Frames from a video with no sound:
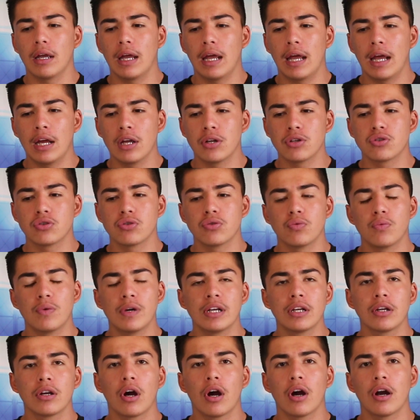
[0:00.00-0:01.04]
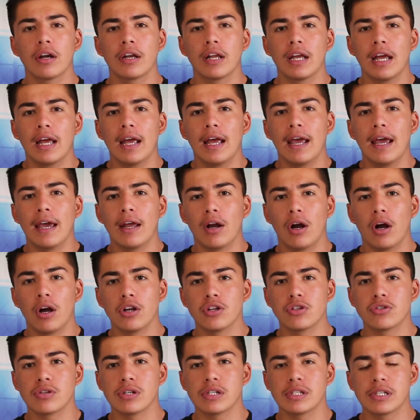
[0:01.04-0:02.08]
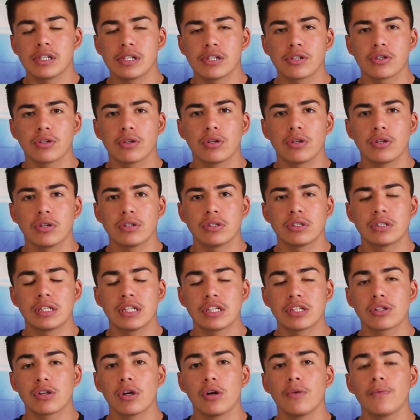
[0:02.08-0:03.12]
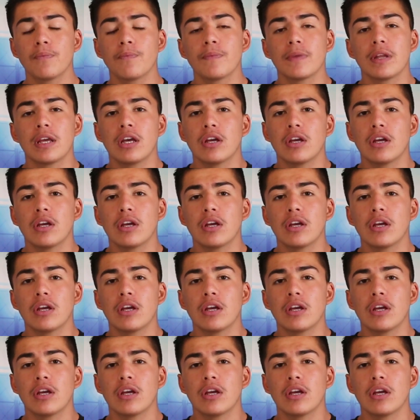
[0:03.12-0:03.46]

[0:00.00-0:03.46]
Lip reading: Andrew Wingard and Andre Cisco.